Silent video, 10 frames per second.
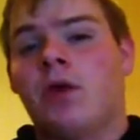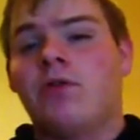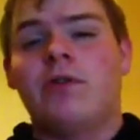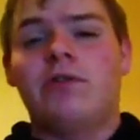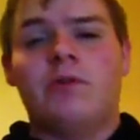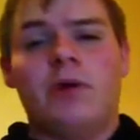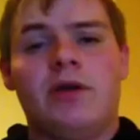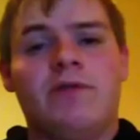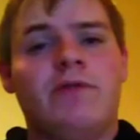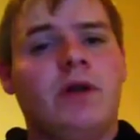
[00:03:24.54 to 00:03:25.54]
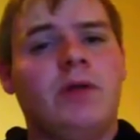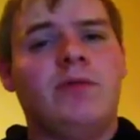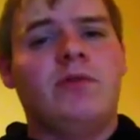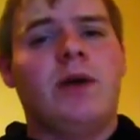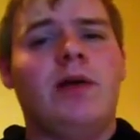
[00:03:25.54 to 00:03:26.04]
So does it work for volumes
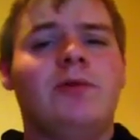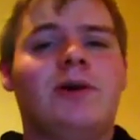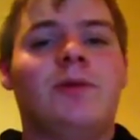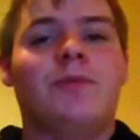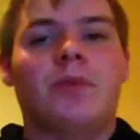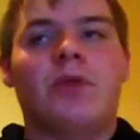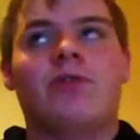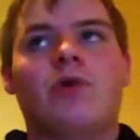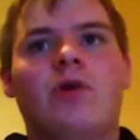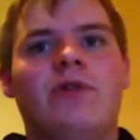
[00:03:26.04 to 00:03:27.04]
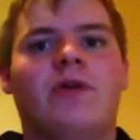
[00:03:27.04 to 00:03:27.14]
as well? Well, sort of.